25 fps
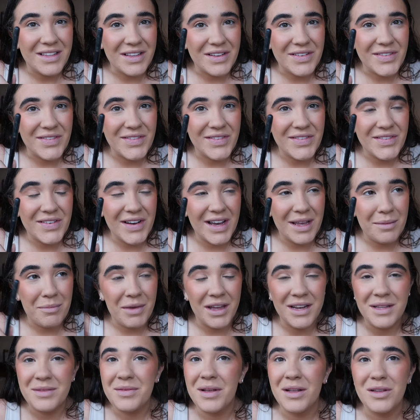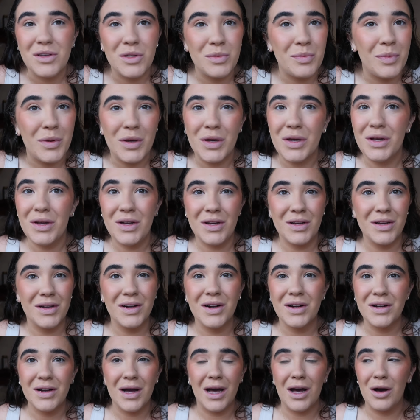so I might as well just book
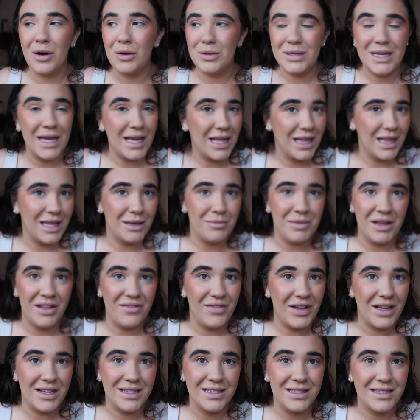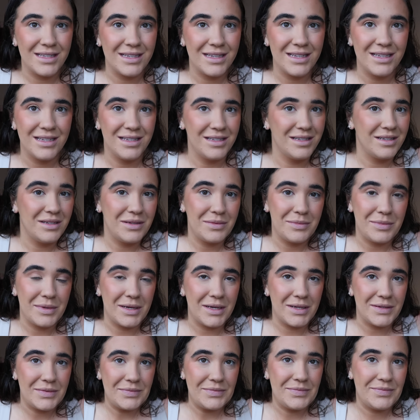a hotel in Belfast.
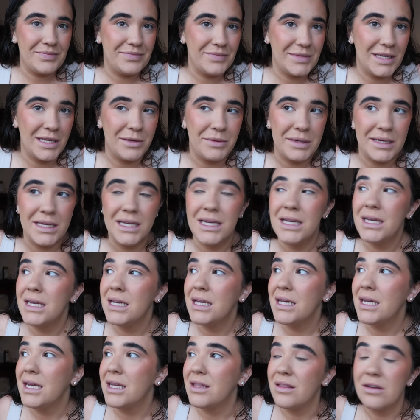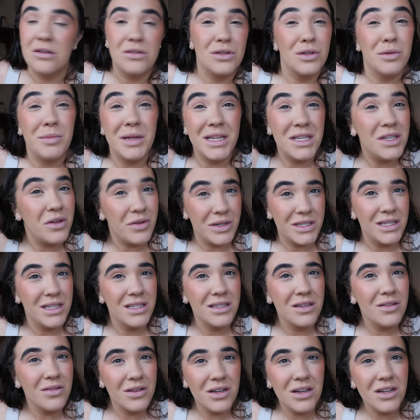But anyway, there's so many
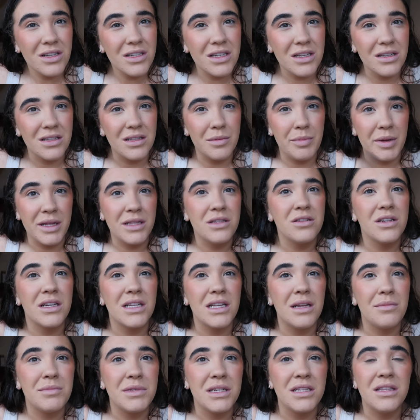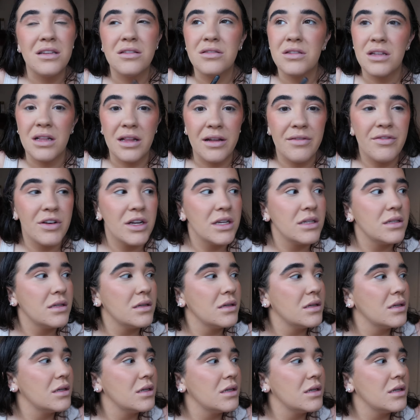noises going on because the bins are getting emptied, there's deliveries.